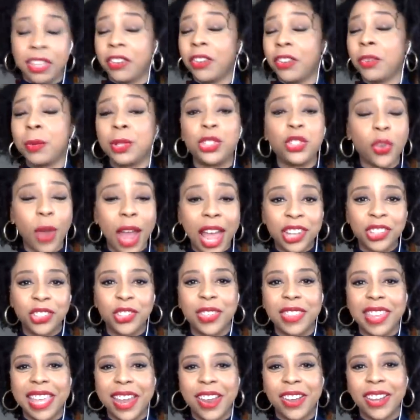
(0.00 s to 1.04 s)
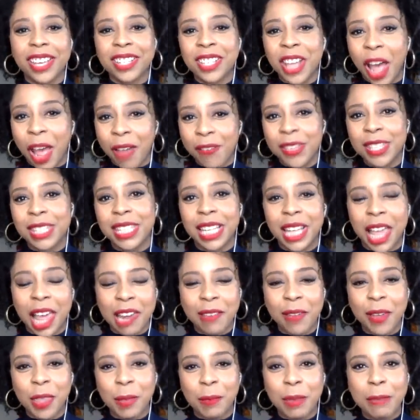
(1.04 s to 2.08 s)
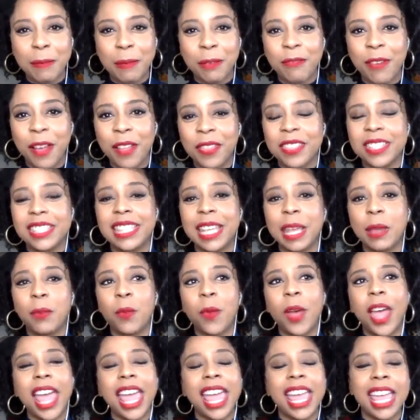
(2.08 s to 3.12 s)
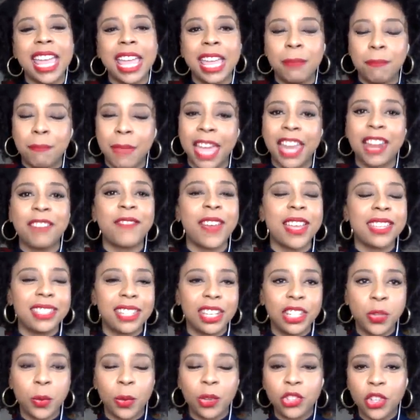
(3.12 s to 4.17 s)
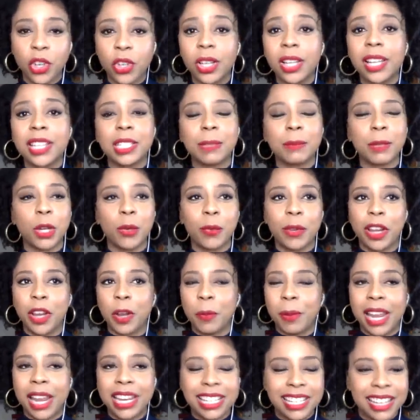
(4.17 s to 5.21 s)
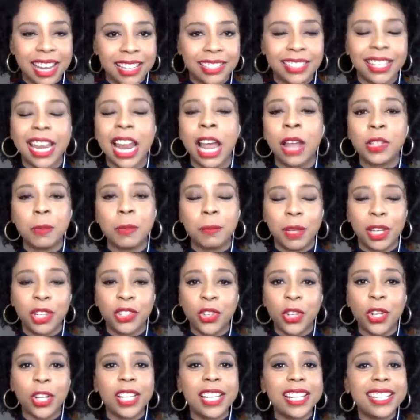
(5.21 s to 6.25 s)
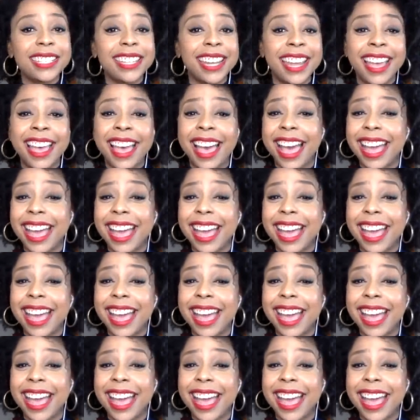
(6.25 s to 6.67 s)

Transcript: There was traction there because obviously a lot of other people felt the same way. It manifested into a journalism career, but I did not set out to be a journalist.